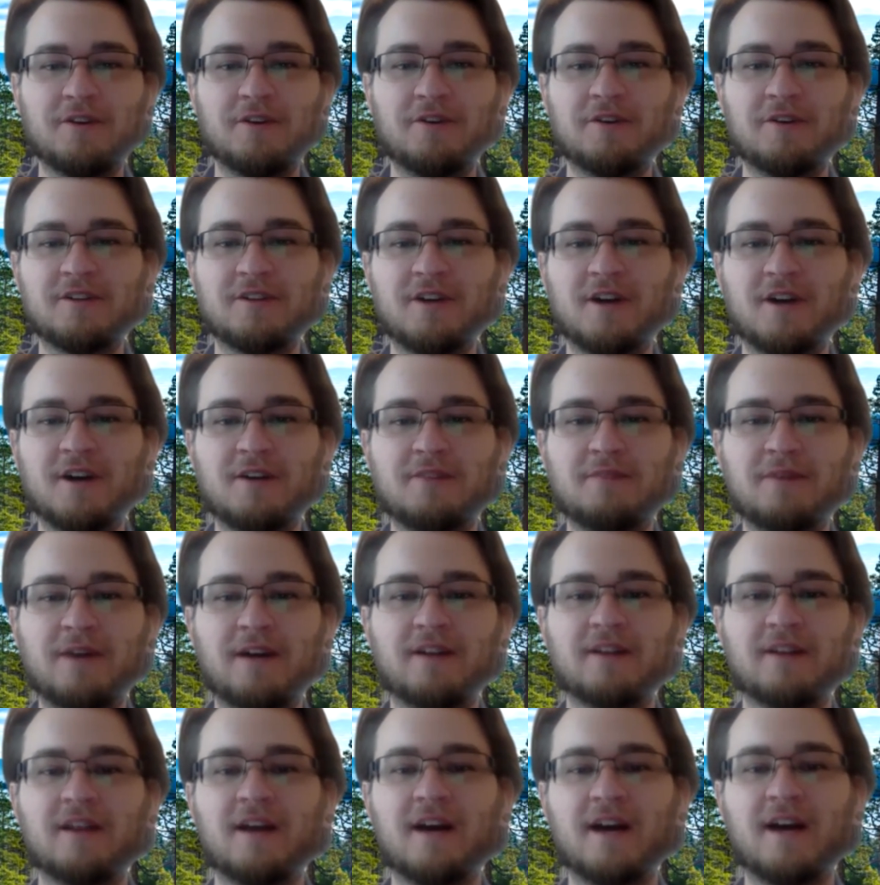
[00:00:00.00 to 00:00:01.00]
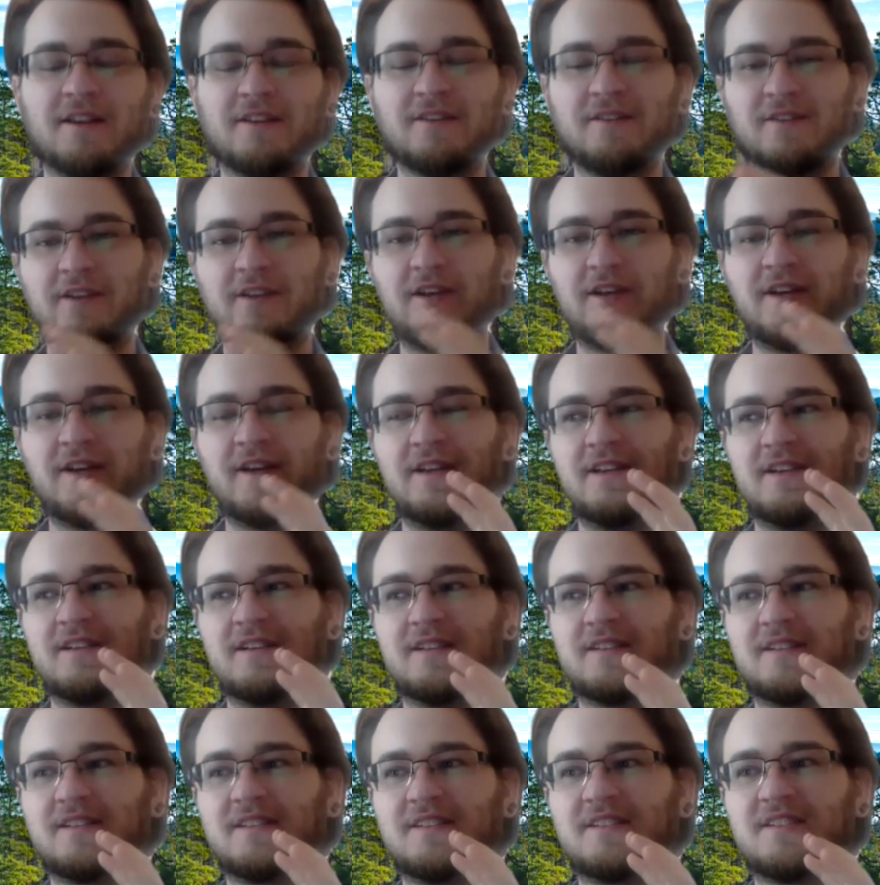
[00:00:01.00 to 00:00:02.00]
you had talked about a lot of
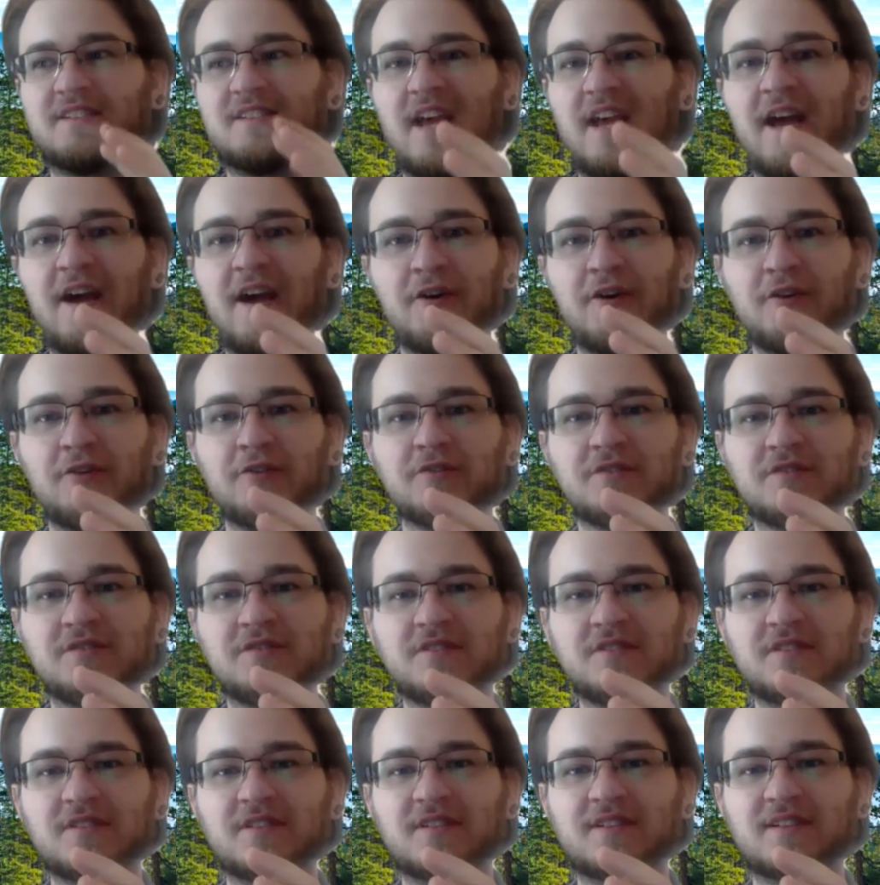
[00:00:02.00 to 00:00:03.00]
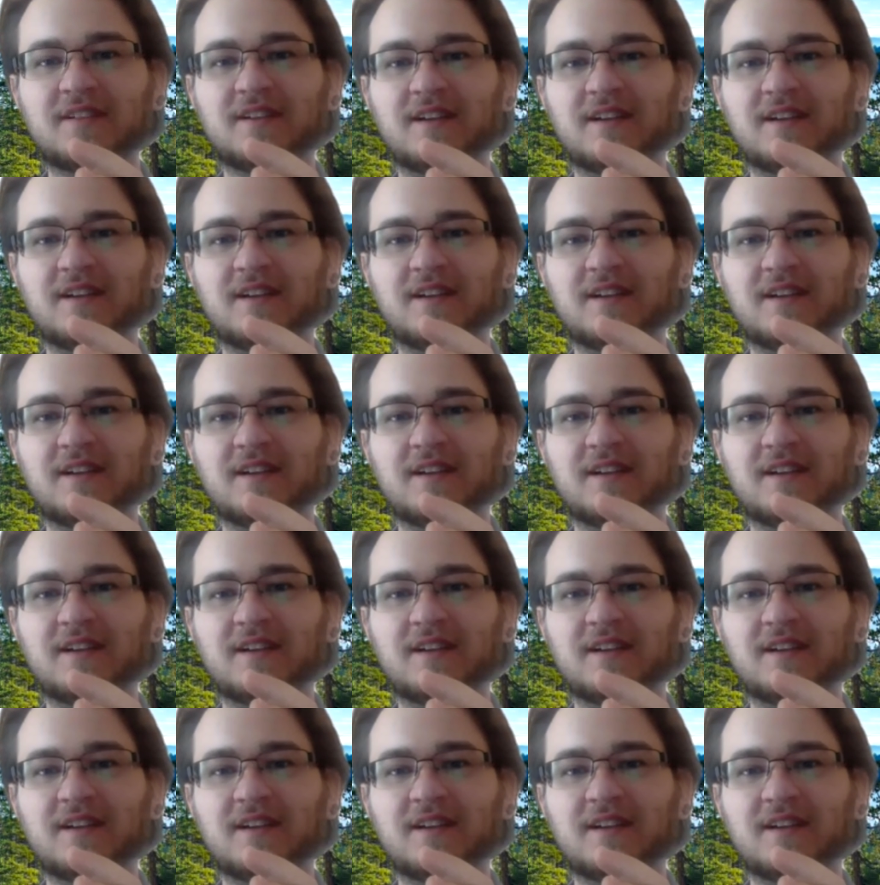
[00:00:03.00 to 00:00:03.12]
the sales,